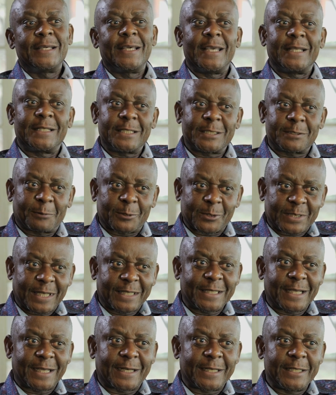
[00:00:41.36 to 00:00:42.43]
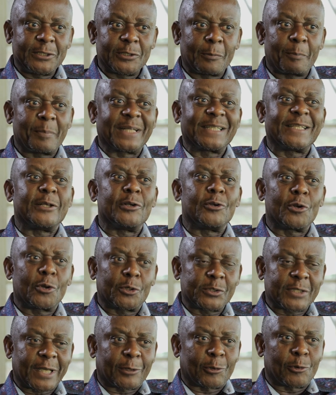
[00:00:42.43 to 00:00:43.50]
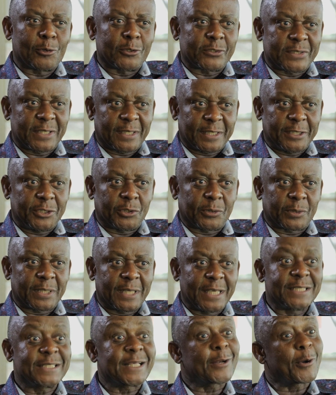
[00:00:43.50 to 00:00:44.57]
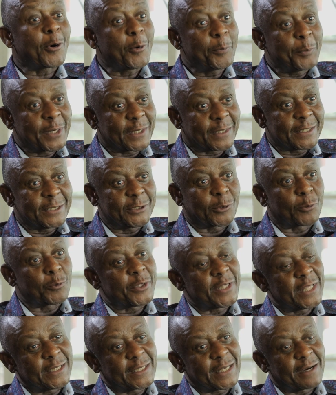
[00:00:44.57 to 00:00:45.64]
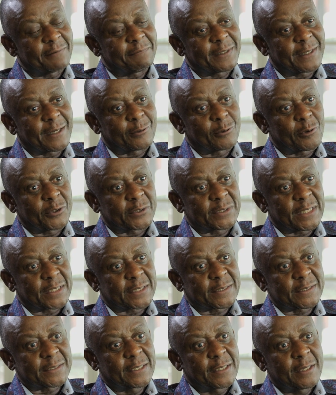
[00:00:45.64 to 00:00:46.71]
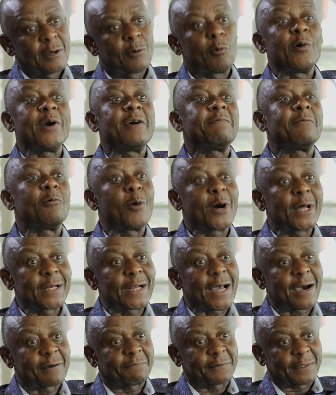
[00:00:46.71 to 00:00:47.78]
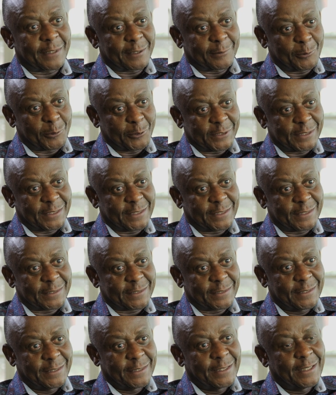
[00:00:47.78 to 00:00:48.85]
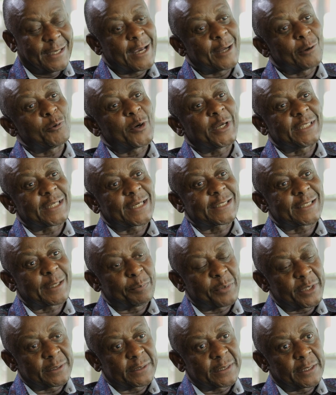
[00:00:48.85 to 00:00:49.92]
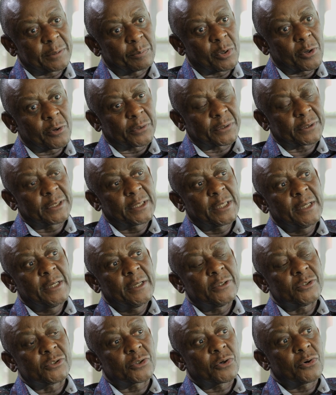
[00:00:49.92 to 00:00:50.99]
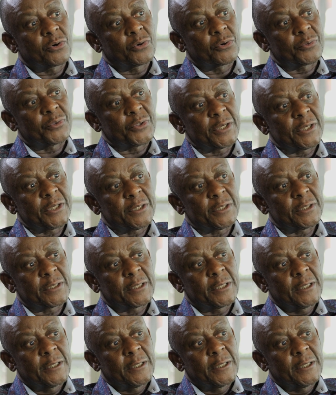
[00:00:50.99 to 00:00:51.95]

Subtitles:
it is for SADC region, but not across the region. It's an open region within the African context. We have one African continent, and we're just a building block. So the